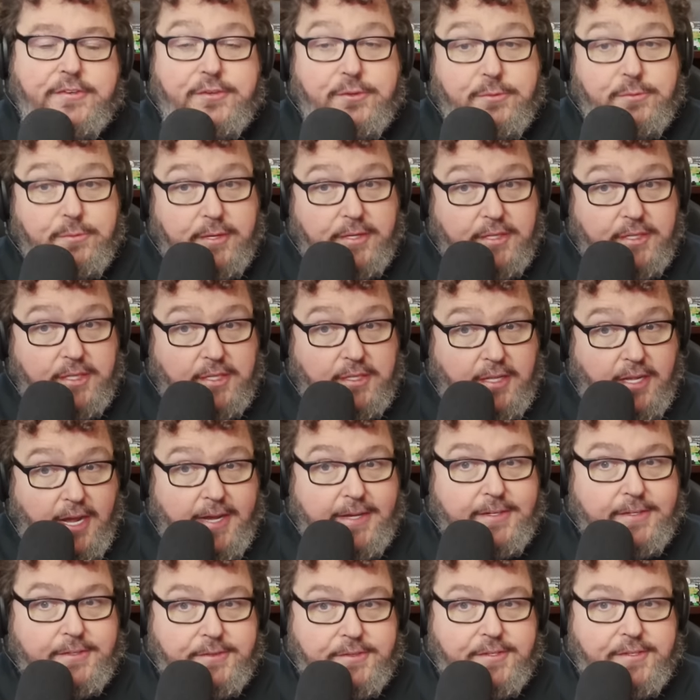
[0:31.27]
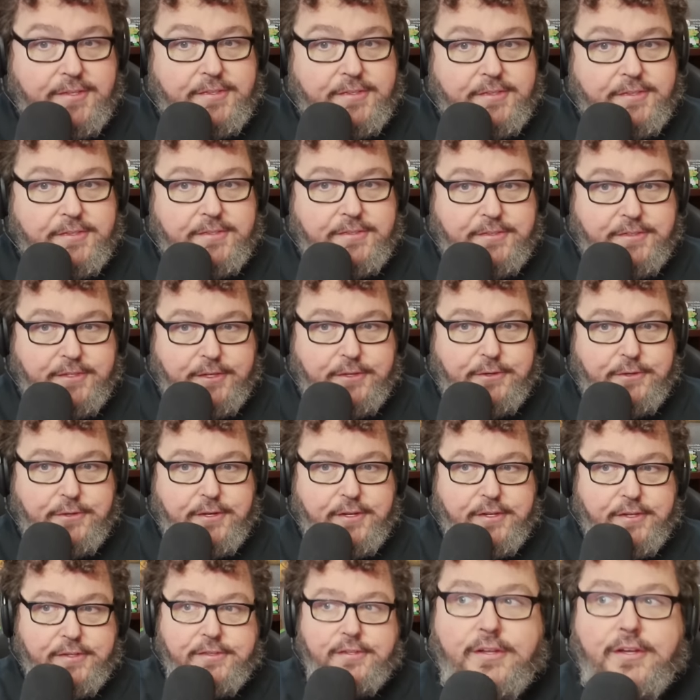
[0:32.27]
you really like this
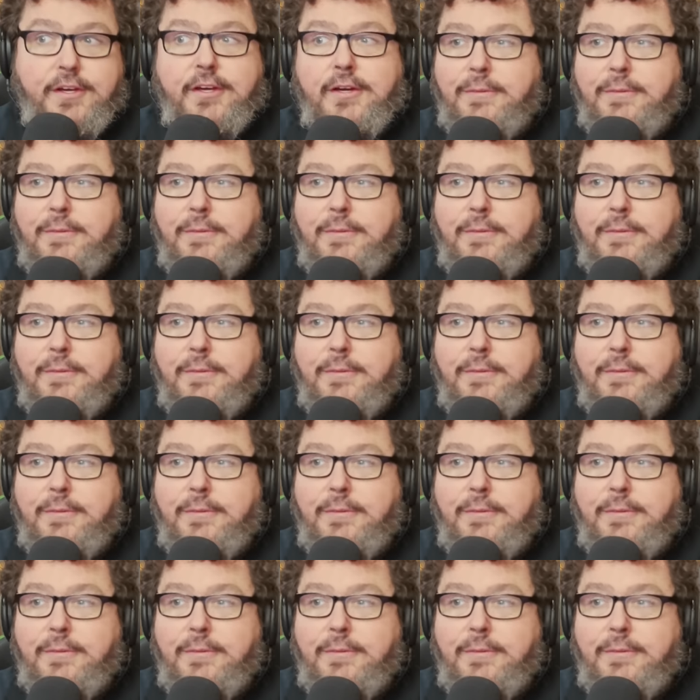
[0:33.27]
series,